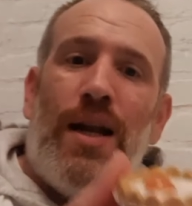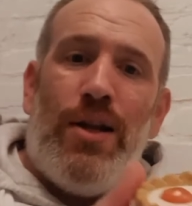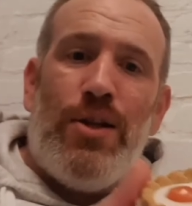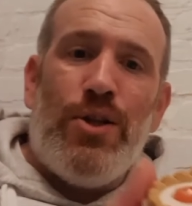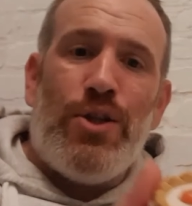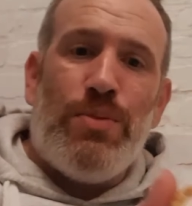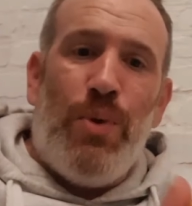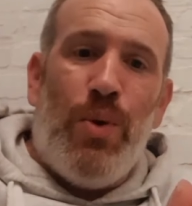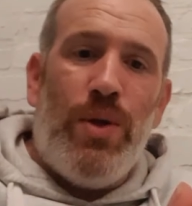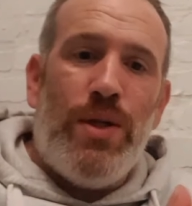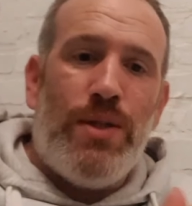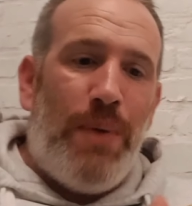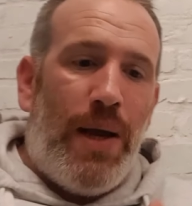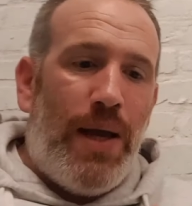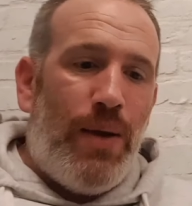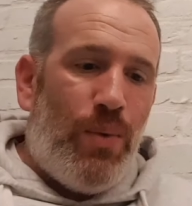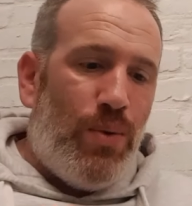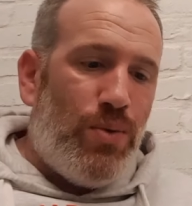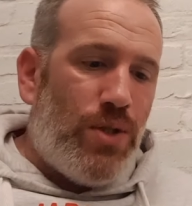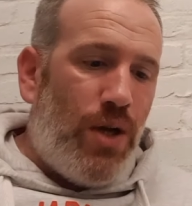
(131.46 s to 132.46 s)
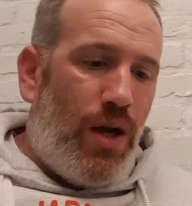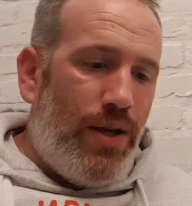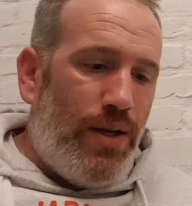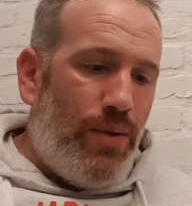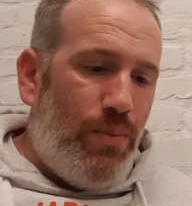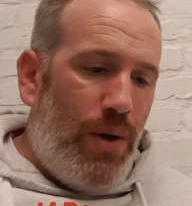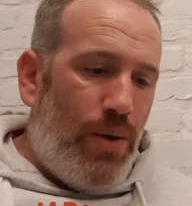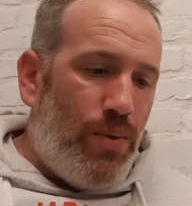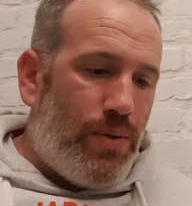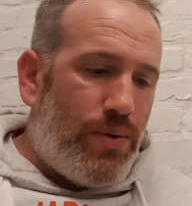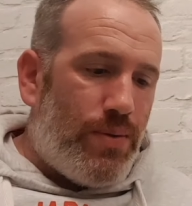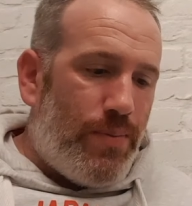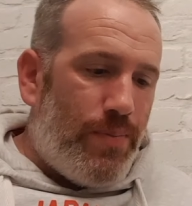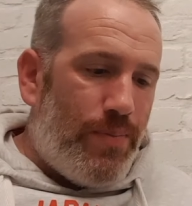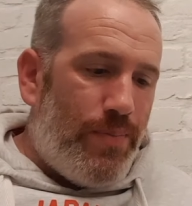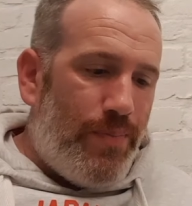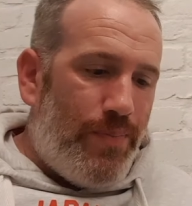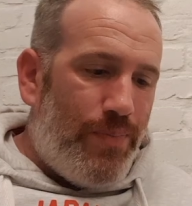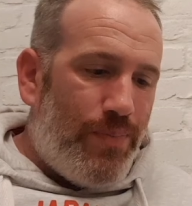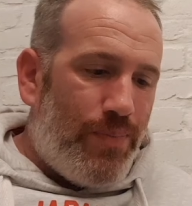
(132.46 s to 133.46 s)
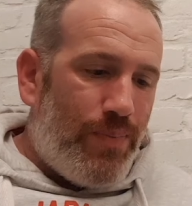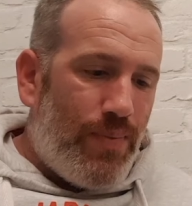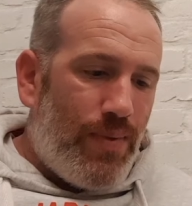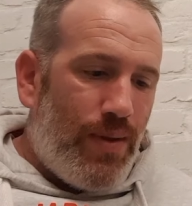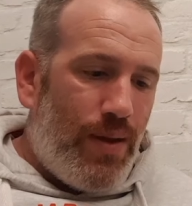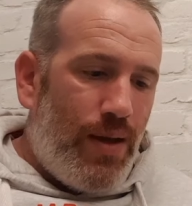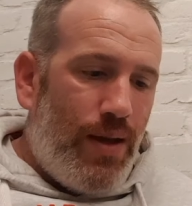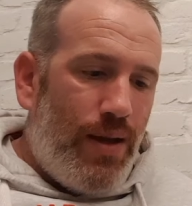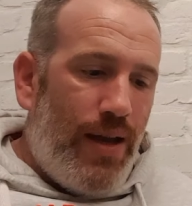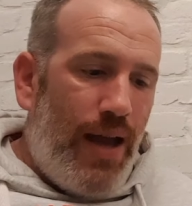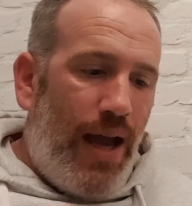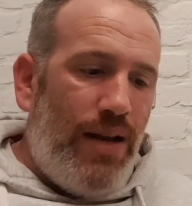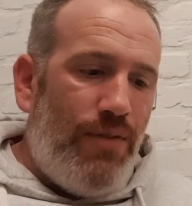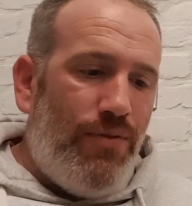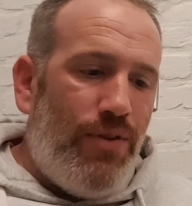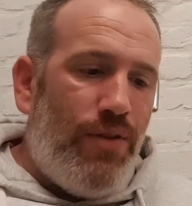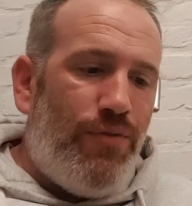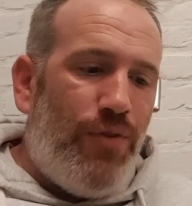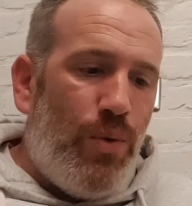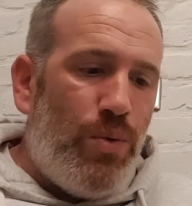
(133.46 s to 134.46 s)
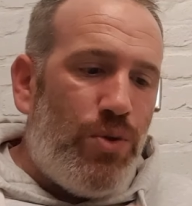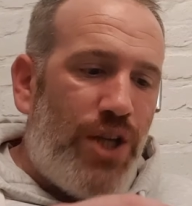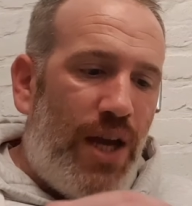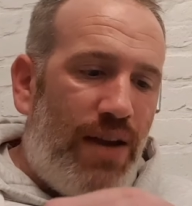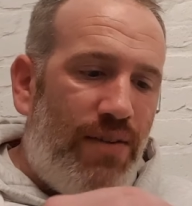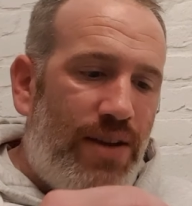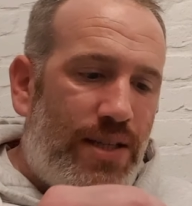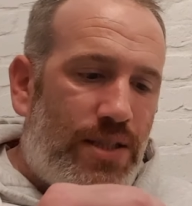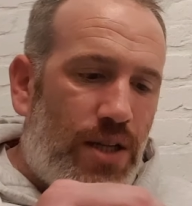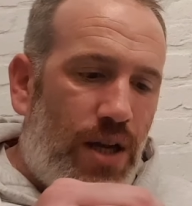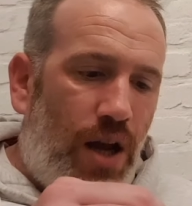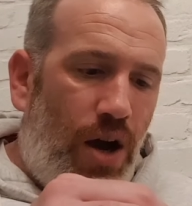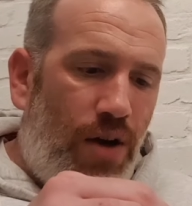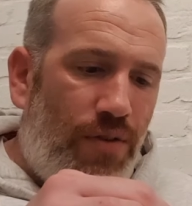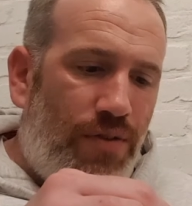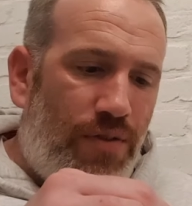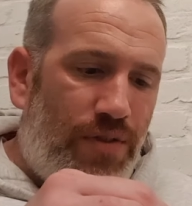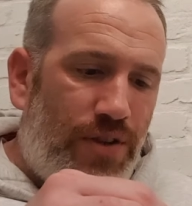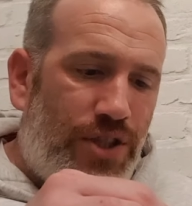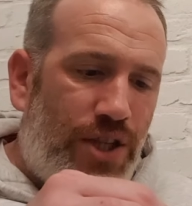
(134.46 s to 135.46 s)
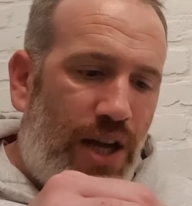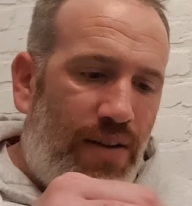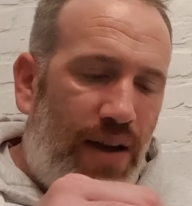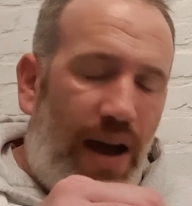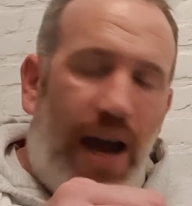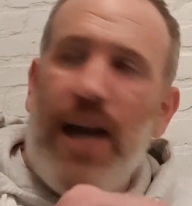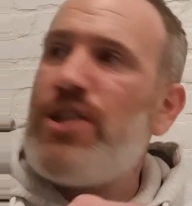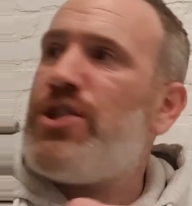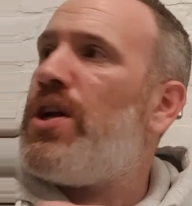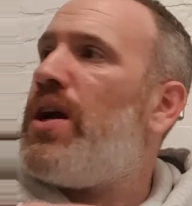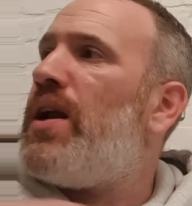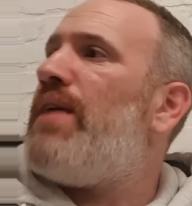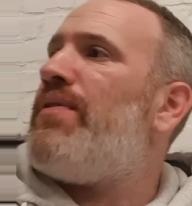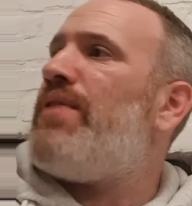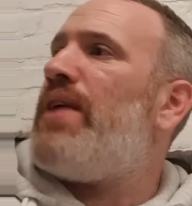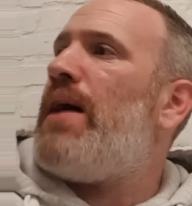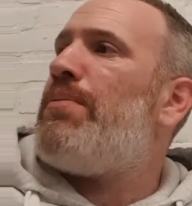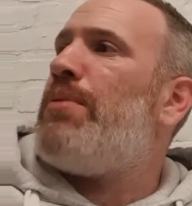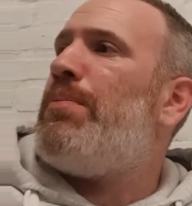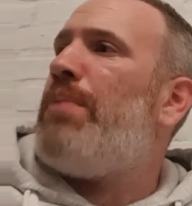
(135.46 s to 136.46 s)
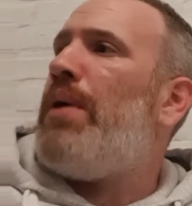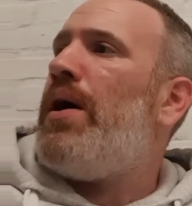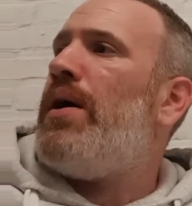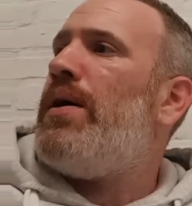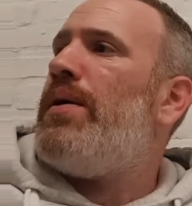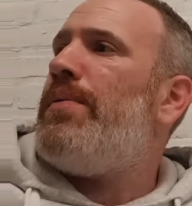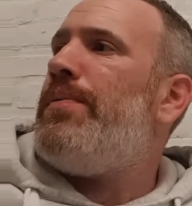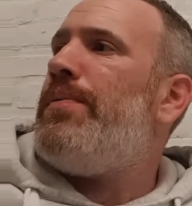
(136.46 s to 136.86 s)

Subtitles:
like the smallest Bakewell tart in the world? It ain't even a full cherry, it's an half of a cherry. Actually, I'll have an apple pie.